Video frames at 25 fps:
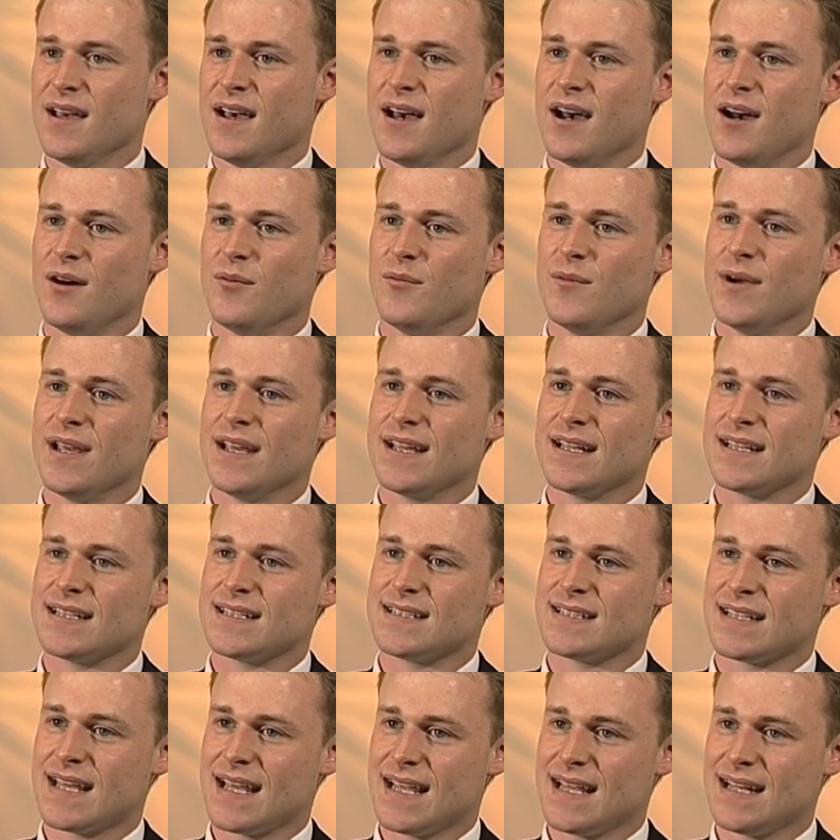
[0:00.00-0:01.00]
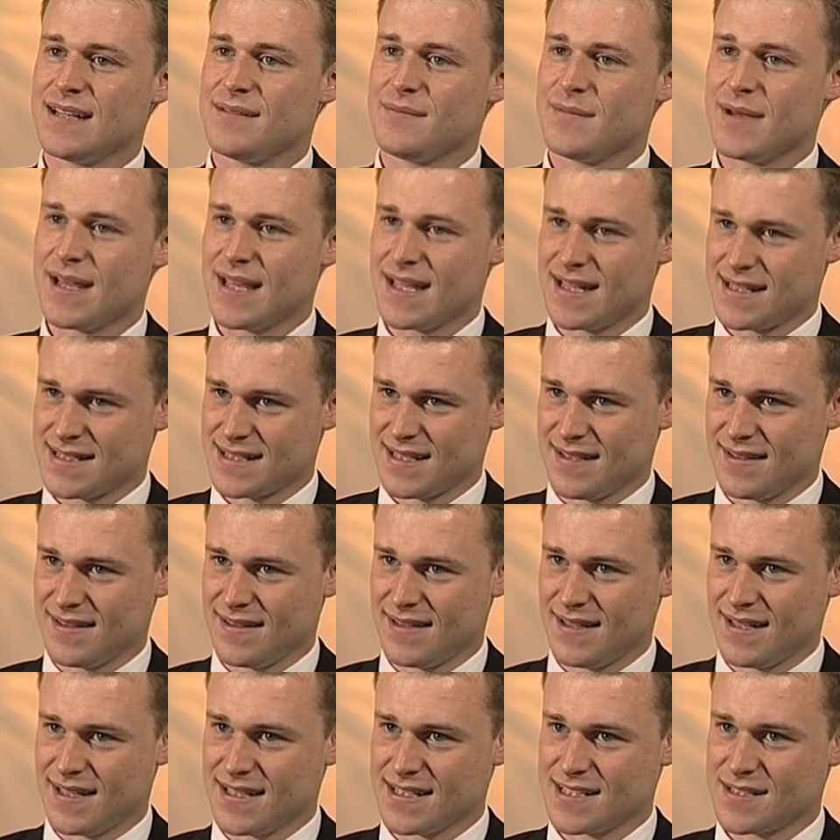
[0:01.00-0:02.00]
and we can tailor-make
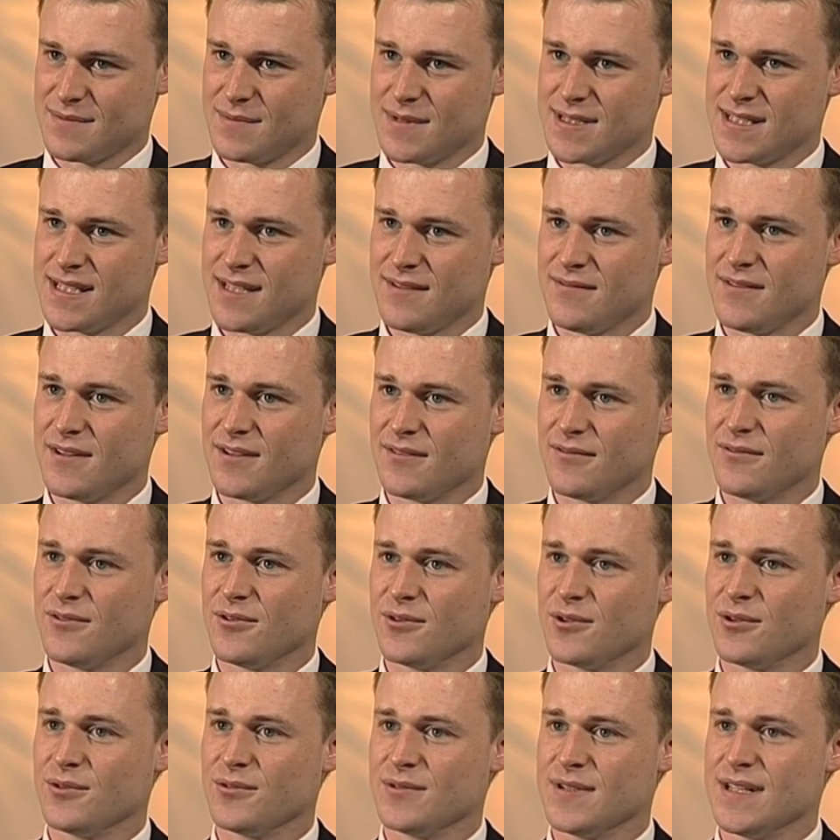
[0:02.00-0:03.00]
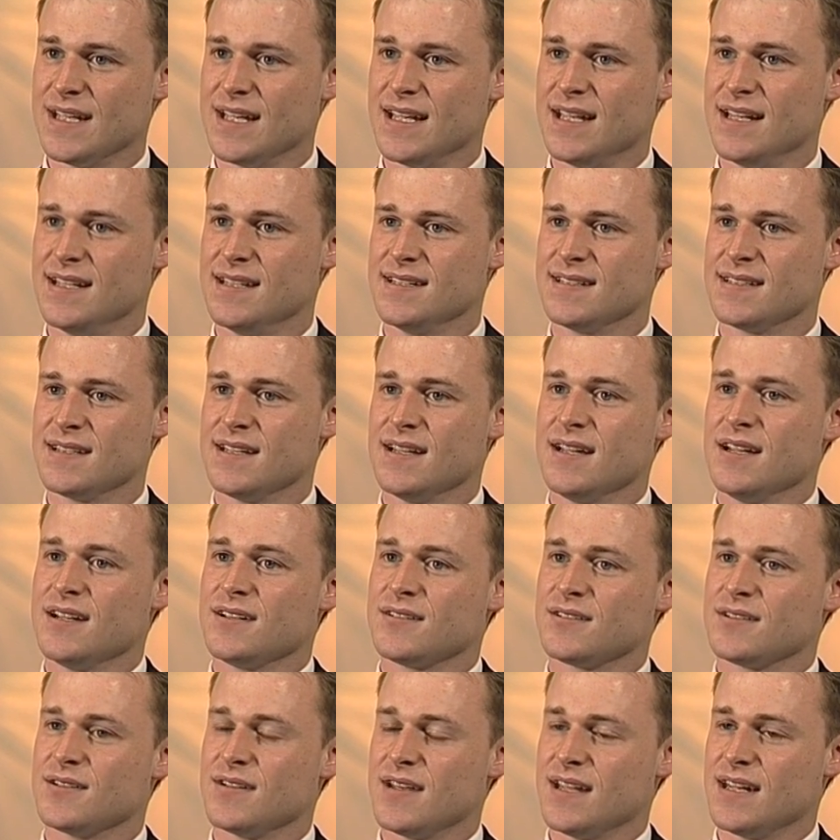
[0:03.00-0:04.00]
something specific for your needs
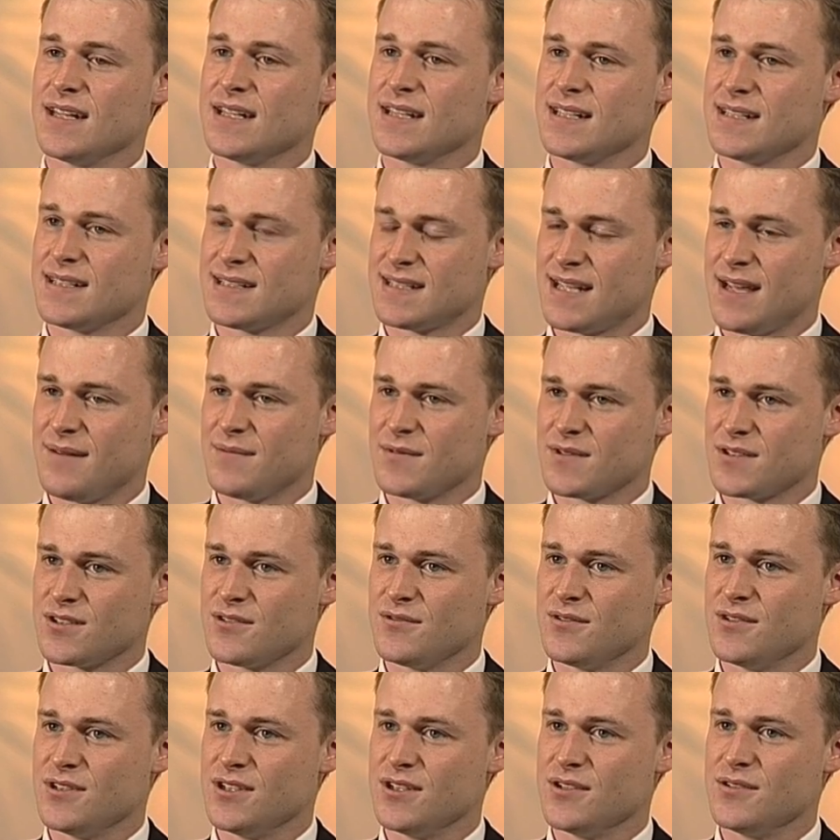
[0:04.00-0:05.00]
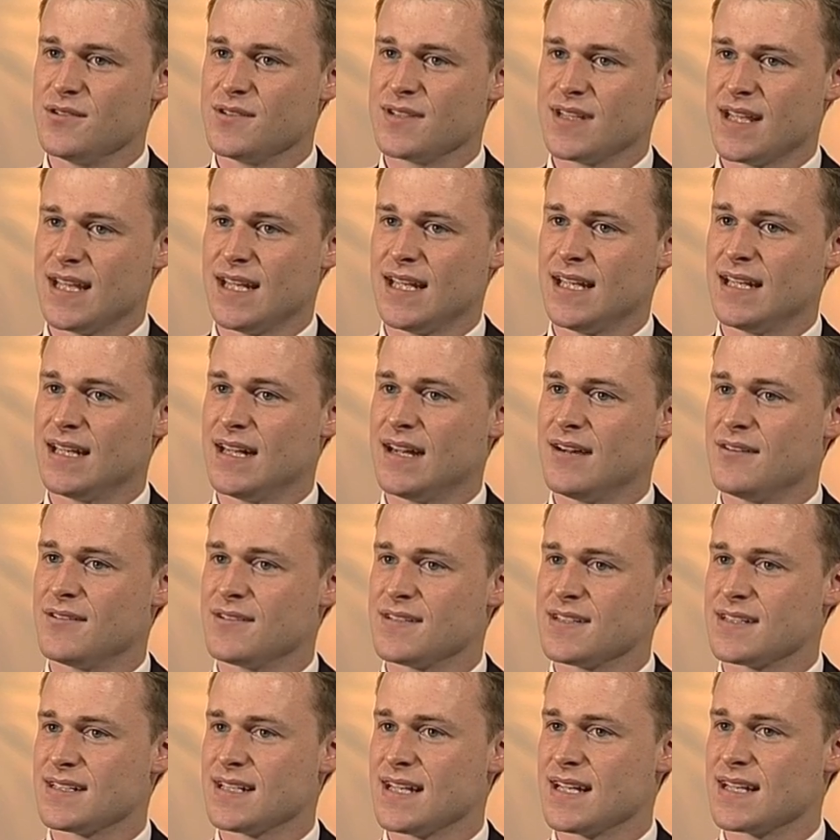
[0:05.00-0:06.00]
in an attempt to reduce any
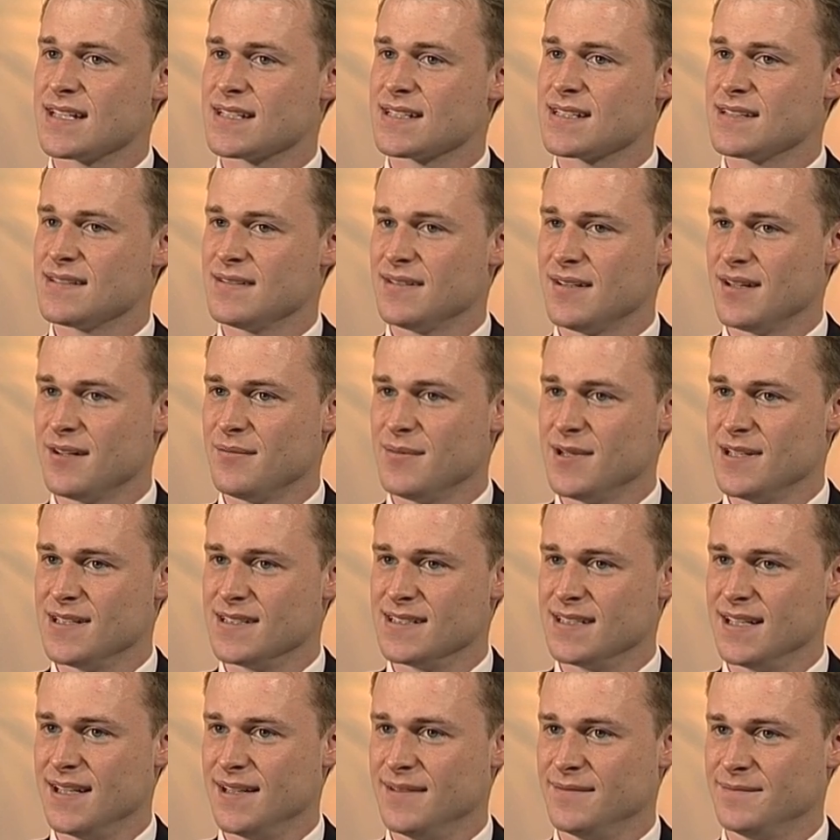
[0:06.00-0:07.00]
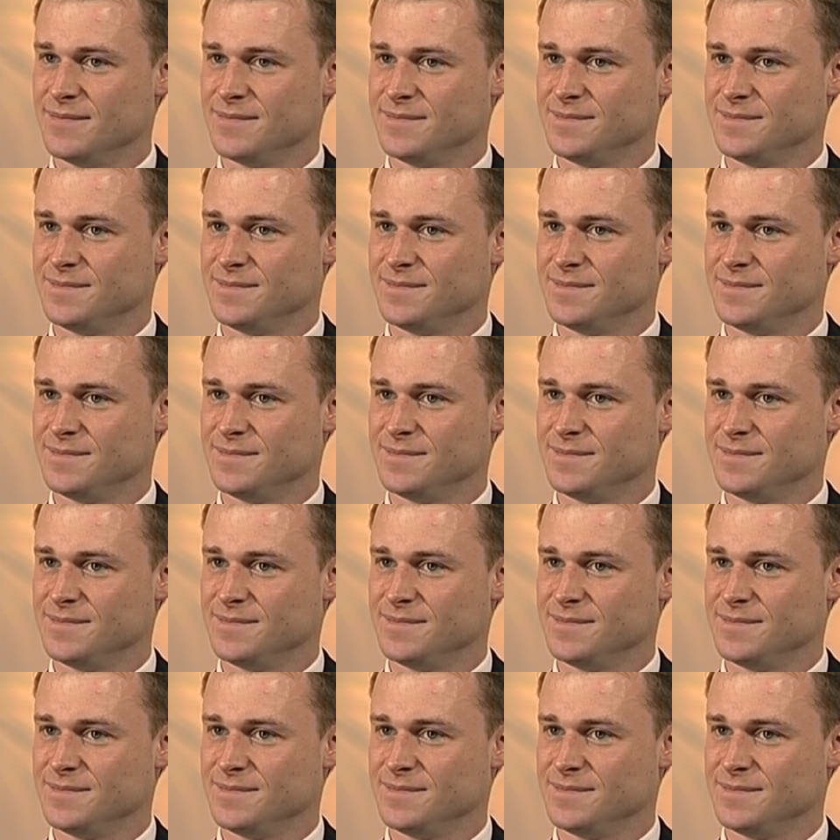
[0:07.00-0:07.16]
inheritance tax liability.